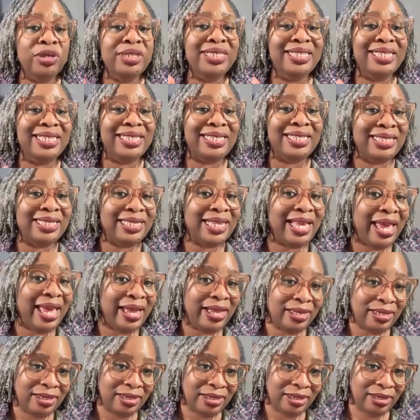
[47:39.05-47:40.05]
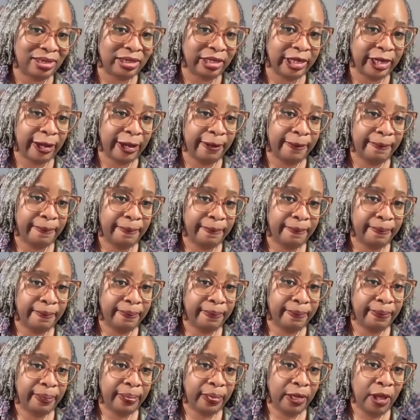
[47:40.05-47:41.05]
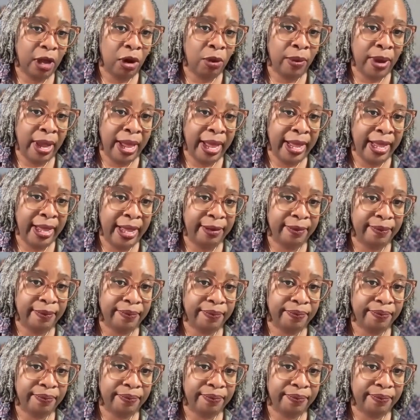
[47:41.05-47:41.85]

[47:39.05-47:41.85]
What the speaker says: success. All right.